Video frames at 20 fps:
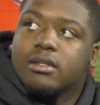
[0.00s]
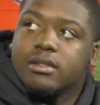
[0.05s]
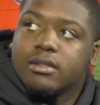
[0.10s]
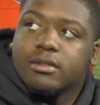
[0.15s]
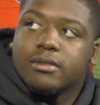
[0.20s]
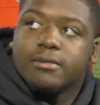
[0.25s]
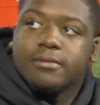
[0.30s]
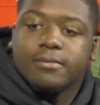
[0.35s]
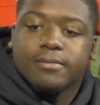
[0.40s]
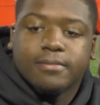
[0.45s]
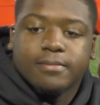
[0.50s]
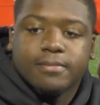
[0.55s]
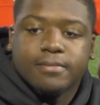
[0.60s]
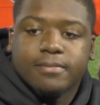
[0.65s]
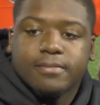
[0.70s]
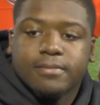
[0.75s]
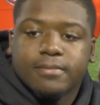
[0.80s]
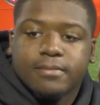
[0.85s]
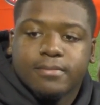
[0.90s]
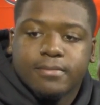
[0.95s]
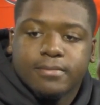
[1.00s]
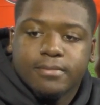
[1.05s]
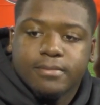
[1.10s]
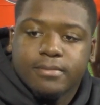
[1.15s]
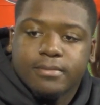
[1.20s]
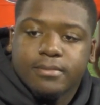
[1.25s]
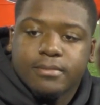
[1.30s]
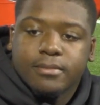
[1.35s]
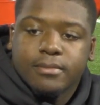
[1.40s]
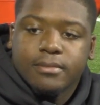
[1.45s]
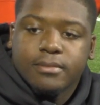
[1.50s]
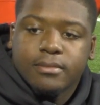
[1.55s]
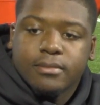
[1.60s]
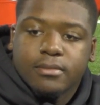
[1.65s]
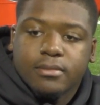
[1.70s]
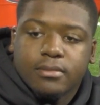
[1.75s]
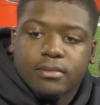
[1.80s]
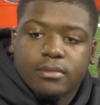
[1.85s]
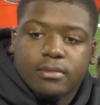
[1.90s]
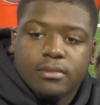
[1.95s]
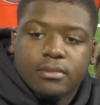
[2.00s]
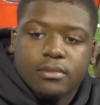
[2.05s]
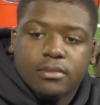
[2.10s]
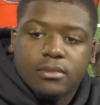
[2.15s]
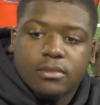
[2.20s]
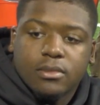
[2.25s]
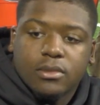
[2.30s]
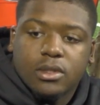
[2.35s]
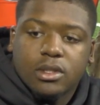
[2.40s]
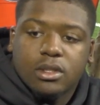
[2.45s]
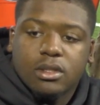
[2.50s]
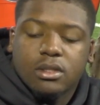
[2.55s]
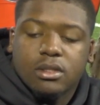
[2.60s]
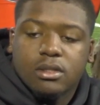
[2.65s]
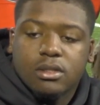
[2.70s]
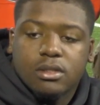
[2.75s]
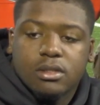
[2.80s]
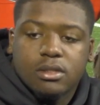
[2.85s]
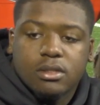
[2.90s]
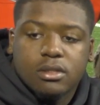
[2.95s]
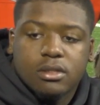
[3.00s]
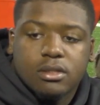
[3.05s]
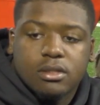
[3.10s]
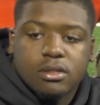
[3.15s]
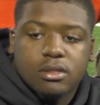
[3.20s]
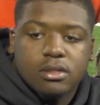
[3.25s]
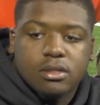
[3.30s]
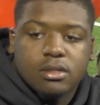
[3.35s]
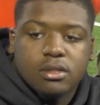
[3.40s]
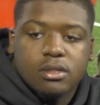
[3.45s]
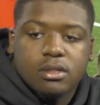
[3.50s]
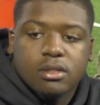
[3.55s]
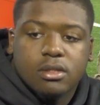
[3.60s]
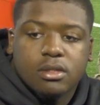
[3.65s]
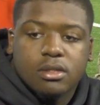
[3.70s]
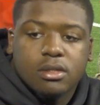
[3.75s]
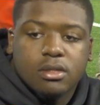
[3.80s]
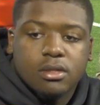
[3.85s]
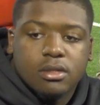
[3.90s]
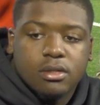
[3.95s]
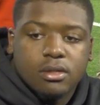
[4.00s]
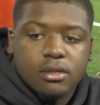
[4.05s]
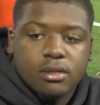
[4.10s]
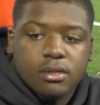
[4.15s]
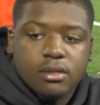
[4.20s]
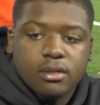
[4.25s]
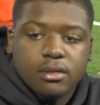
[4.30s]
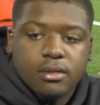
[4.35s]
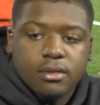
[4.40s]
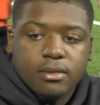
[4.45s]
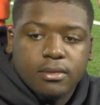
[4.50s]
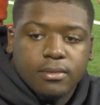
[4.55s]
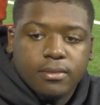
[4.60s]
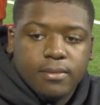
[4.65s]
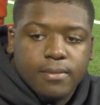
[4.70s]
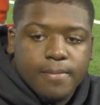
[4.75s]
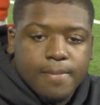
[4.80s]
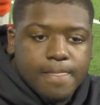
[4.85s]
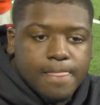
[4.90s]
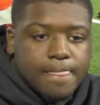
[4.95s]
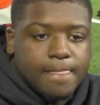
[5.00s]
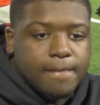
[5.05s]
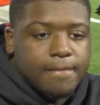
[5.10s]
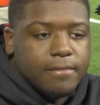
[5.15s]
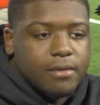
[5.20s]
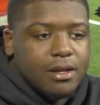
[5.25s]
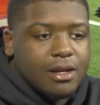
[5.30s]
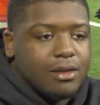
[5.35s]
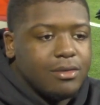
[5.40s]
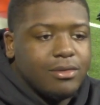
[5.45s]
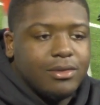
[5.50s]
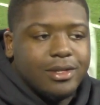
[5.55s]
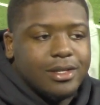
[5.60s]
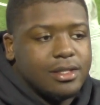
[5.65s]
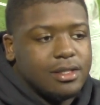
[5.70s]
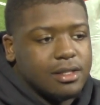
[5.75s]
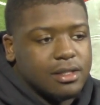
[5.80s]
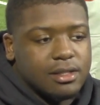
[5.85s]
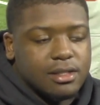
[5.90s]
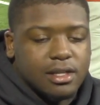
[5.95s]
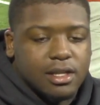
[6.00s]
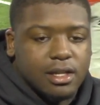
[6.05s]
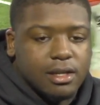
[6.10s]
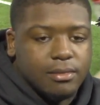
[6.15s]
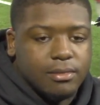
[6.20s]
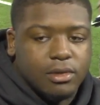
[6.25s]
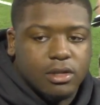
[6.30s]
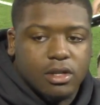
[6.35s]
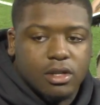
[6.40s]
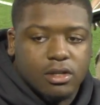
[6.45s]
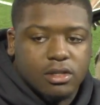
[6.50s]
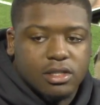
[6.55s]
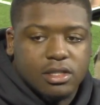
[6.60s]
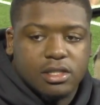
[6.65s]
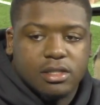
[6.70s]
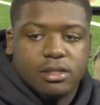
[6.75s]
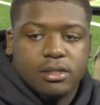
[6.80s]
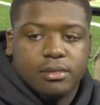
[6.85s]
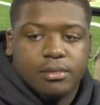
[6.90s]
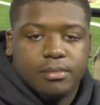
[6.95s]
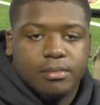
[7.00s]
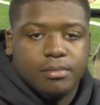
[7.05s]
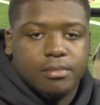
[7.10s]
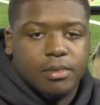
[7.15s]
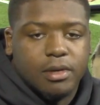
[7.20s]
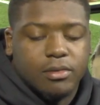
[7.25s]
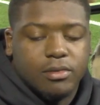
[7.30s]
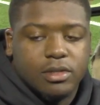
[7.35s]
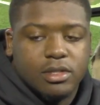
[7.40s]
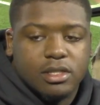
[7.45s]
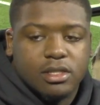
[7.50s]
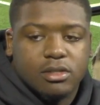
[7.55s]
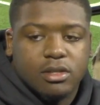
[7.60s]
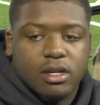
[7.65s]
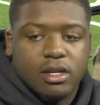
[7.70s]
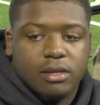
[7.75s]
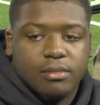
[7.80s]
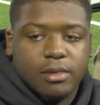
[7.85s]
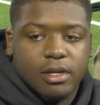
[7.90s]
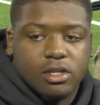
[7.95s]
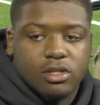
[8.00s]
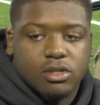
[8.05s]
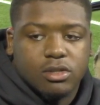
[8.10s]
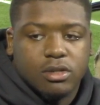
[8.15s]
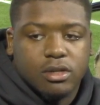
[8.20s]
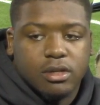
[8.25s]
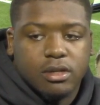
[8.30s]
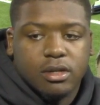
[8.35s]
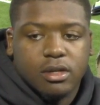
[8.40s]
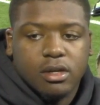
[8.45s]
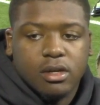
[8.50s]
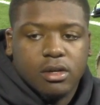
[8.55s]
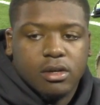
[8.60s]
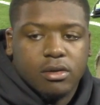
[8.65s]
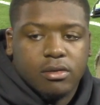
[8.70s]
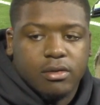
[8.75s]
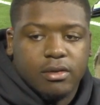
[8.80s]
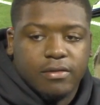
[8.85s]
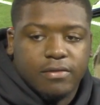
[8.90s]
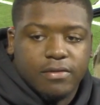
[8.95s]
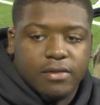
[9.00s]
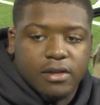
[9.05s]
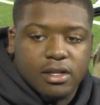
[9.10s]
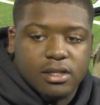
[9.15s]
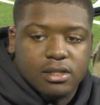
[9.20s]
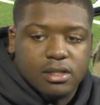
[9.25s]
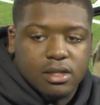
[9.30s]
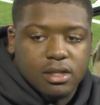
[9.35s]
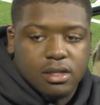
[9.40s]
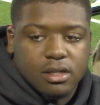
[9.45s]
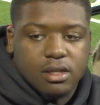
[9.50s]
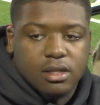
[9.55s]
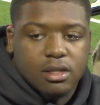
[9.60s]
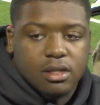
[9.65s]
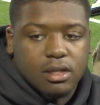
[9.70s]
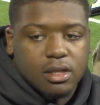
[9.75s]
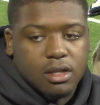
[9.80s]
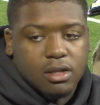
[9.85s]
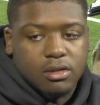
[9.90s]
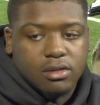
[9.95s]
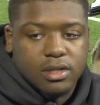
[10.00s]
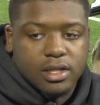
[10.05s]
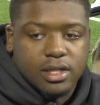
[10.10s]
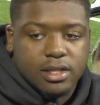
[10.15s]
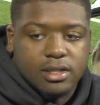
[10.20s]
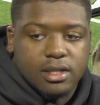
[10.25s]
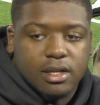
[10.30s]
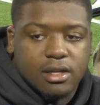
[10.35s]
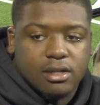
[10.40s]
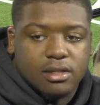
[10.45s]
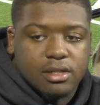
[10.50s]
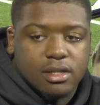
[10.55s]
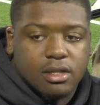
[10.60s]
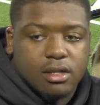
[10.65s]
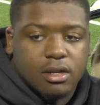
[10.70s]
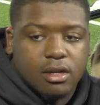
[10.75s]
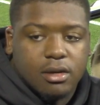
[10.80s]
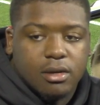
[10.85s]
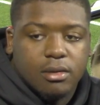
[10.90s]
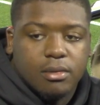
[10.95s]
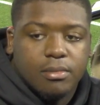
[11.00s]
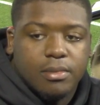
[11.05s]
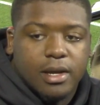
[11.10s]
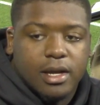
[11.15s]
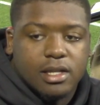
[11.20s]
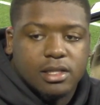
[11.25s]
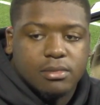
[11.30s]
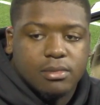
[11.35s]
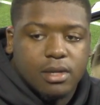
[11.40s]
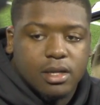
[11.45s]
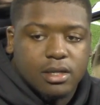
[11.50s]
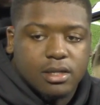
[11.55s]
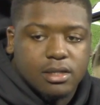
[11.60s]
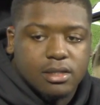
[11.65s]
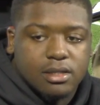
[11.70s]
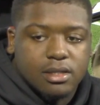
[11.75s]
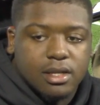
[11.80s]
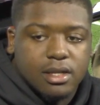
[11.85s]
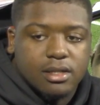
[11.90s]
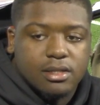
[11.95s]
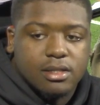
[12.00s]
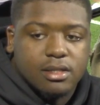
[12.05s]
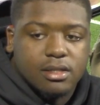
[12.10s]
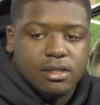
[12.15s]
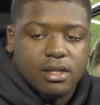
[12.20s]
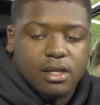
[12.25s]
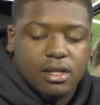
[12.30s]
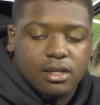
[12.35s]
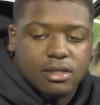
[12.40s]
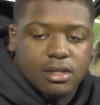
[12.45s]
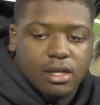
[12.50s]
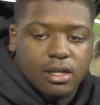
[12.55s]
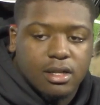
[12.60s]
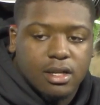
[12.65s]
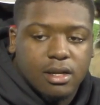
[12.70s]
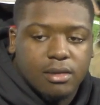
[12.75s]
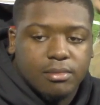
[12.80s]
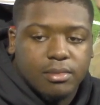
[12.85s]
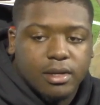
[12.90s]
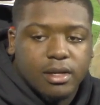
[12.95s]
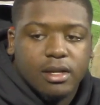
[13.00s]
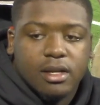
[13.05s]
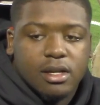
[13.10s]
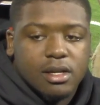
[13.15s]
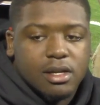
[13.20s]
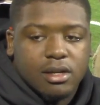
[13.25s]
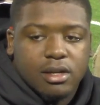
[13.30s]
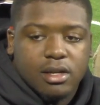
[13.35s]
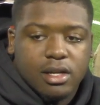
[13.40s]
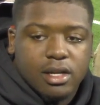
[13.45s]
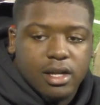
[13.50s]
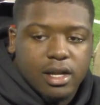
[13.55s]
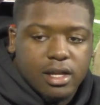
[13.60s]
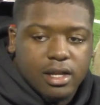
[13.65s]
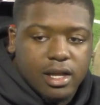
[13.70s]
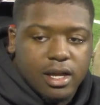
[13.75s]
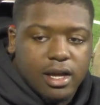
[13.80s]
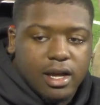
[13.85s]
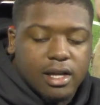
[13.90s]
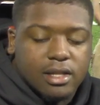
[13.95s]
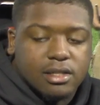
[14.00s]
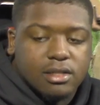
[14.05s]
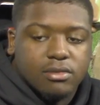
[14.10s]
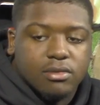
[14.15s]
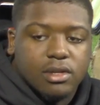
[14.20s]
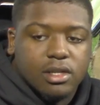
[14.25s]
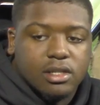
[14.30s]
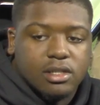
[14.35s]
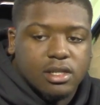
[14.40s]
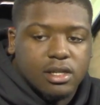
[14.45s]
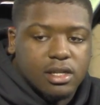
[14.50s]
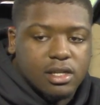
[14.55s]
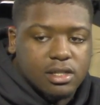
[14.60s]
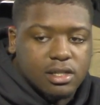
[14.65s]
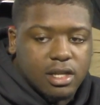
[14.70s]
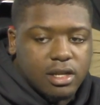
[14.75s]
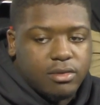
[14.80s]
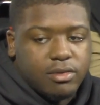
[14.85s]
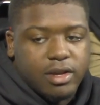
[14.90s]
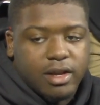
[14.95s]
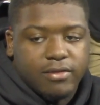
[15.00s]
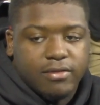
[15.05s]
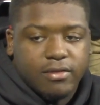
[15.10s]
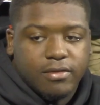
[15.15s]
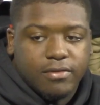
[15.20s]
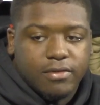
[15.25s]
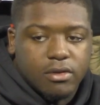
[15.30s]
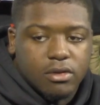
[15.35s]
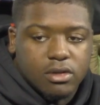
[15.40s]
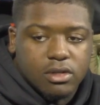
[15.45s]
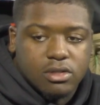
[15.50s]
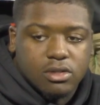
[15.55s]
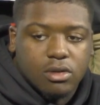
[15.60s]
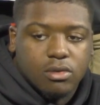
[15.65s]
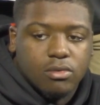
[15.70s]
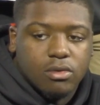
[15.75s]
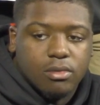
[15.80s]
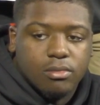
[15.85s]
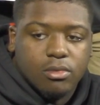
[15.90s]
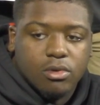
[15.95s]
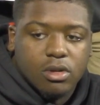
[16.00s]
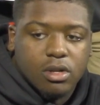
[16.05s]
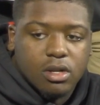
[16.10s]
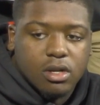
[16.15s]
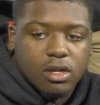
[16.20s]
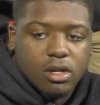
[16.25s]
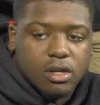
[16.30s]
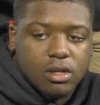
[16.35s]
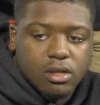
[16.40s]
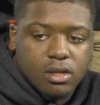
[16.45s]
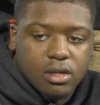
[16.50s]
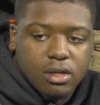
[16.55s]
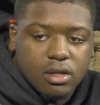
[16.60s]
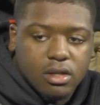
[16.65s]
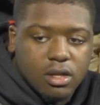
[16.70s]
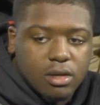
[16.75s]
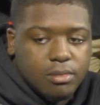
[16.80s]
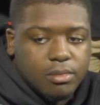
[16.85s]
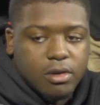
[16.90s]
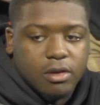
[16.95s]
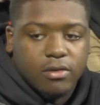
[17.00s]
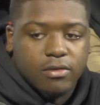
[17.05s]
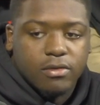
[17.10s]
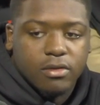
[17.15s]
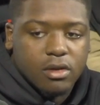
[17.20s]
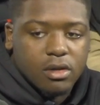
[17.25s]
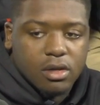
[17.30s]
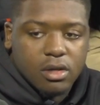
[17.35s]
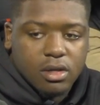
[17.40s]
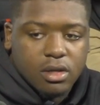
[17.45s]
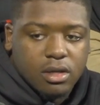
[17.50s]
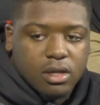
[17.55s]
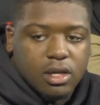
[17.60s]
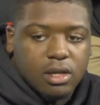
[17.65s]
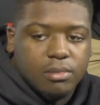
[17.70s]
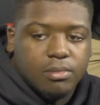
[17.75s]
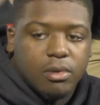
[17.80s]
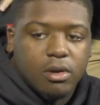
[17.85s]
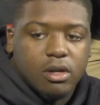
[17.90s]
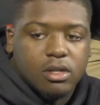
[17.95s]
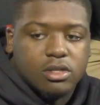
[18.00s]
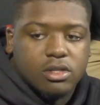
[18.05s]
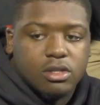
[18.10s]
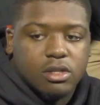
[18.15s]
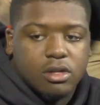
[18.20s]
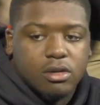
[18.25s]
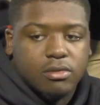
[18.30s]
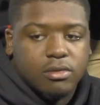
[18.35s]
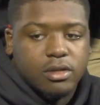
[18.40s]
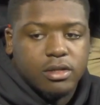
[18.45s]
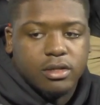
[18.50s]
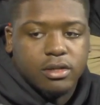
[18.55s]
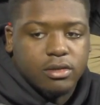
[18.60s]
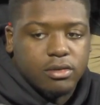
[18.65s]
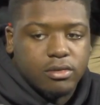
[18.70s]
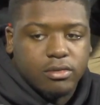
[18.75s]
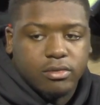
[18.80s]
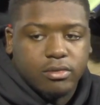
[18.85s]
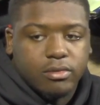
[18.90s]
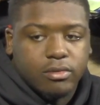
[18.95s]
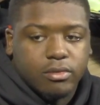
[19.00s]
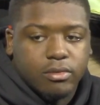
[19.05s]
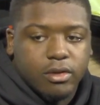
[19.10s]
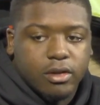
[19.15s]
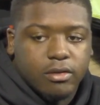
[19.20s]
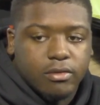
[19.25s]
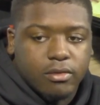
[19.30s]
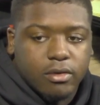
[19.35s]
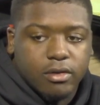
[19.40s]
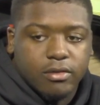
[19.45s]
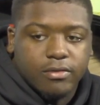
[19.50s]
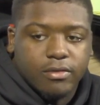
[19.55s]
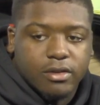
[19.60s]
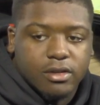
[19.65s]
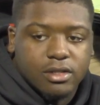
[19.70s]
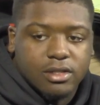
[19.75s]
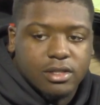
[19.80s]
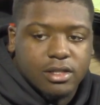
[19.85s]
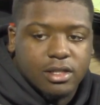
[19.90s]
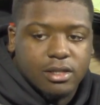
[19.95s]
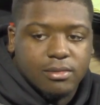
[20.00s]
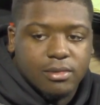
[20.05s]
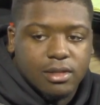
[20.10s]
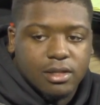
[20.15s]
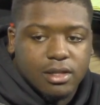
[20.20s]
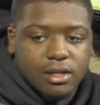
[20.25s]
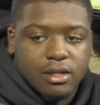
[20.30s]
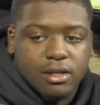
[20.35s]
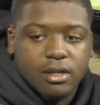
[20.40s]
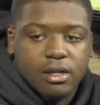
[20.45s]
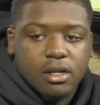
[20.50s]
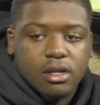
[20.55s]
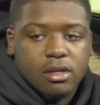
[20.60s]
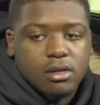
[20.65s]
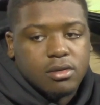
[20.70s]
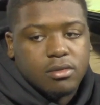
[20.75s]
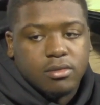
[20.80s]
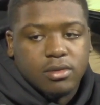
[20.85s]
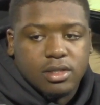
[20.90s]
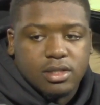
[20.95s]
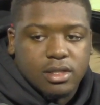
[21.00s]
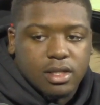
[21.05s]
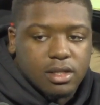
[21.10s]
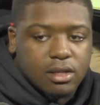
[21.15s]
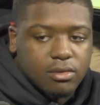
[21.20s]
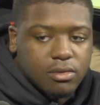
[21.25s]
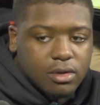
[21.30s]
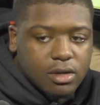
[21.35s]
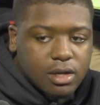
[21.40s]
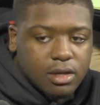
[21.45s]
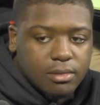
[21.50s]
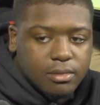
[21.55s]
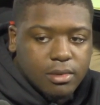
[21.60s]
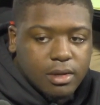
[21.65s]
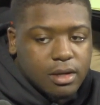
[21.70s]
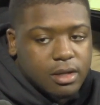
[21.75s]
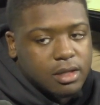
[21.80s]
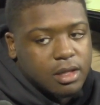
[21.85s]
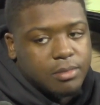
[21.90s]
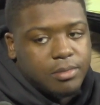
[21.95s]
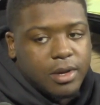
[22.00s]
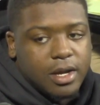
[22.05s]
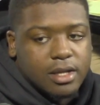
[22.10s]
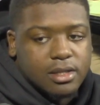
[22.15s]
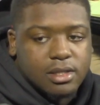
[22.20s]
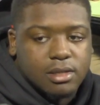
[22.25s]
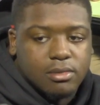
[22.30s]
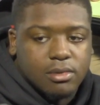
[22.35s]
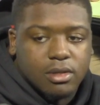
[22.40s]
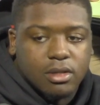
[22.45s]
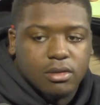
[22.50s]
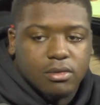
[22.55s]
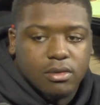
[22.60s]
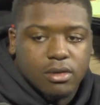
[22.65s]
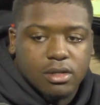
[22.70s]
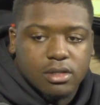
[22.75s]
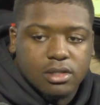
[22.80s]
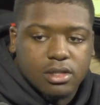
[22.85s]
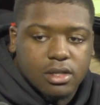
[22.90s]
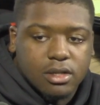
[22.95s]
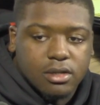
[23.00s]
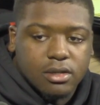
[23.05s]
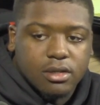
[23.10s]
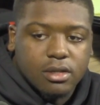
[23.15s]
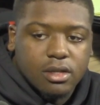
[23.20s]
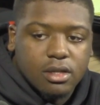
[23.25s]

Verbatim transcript: How much more have you worked on pass blocking in recent weeks than, say, run blocking? it's the same, you know, just but we're just trying to make sure we fix the little details in our pass blocking sets and things like that. But it, that hasn't really changed. Like we haven't focused on one more than the other. They're both key parts. You know, we we're a run first team, and then we set the run up, uh, the pass up with the run. So